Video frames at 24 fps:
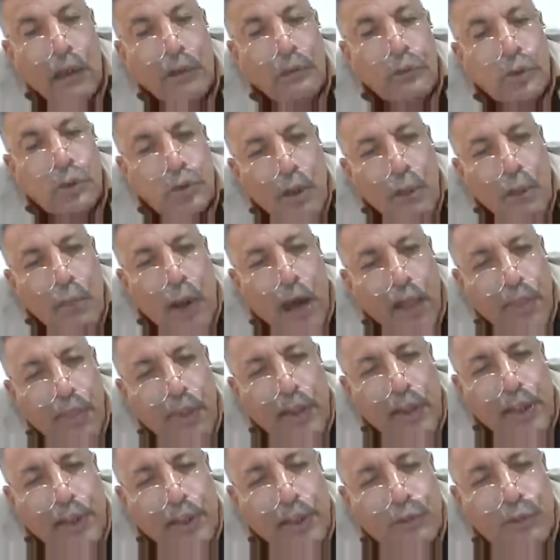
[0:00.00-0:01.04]
to some
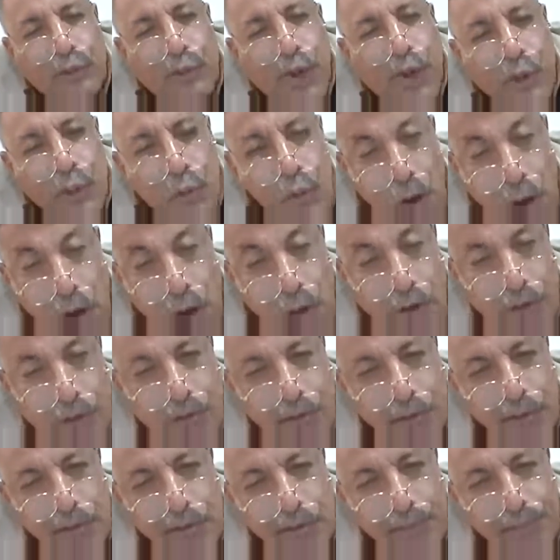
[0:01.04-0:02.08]
other literary
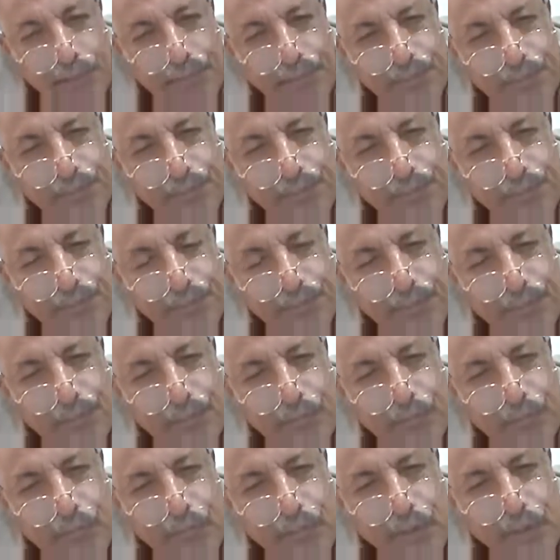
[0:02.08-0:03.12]
works,
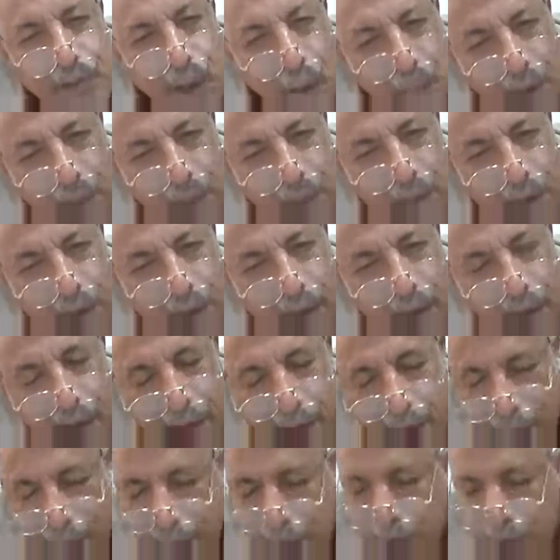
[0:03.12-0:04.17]
some other
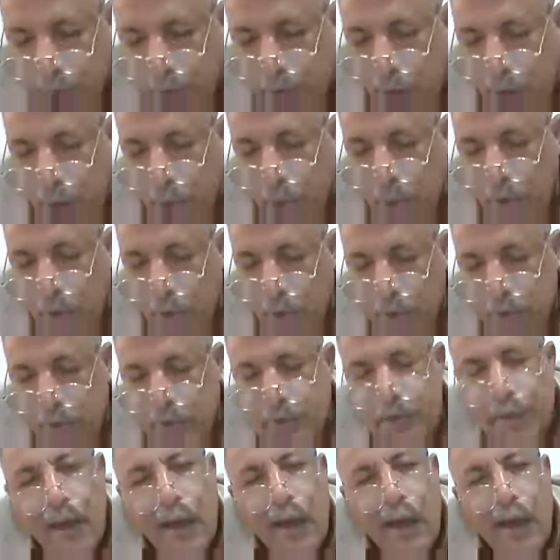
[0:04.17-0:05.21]
literary
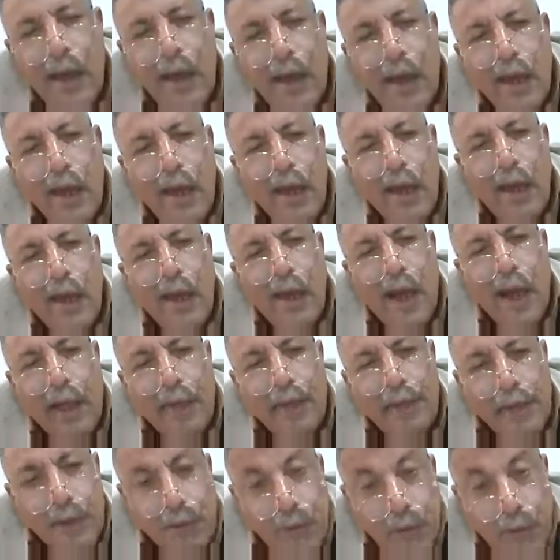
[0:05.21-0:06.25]
works.
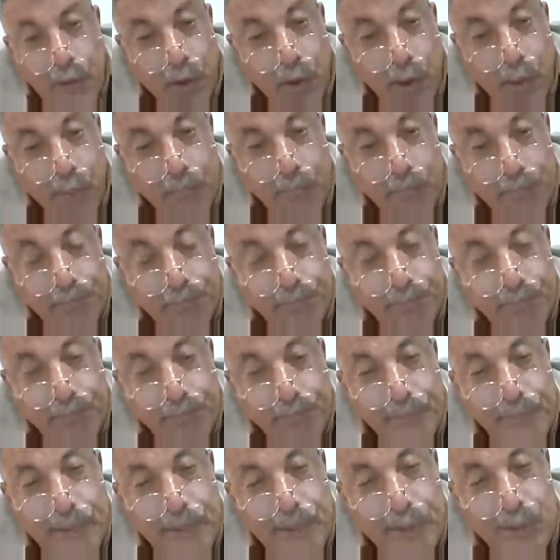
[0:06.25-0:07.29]
And this term
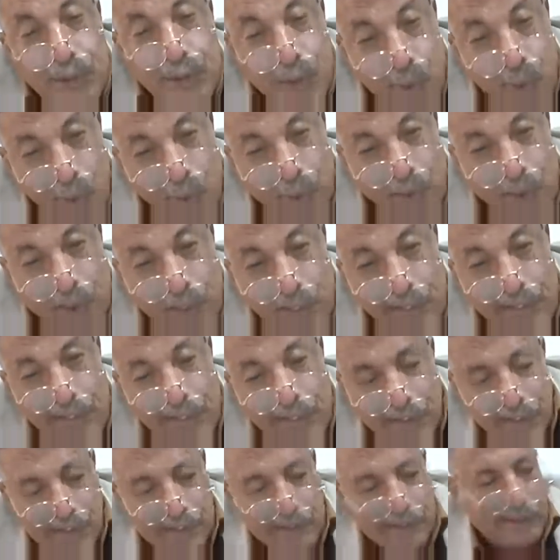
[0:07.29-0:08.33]
is coined
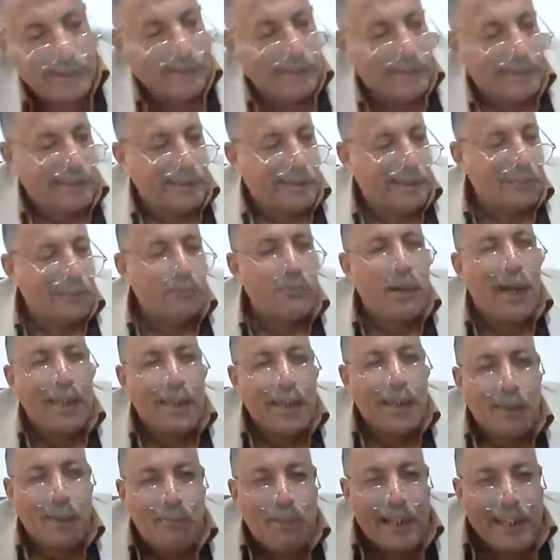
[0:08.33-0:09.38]
by
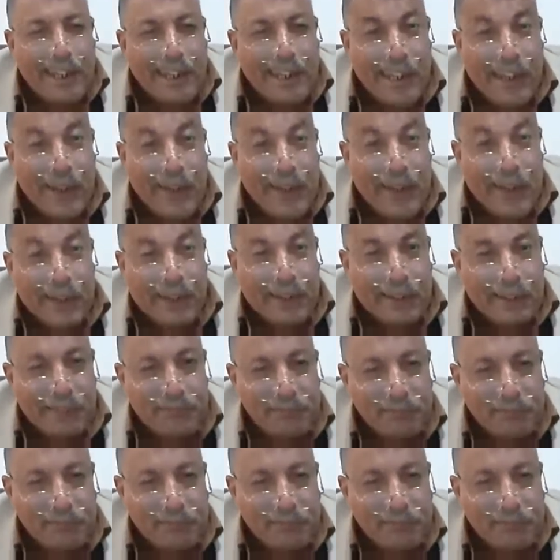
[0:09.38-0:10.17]
a Bulgarian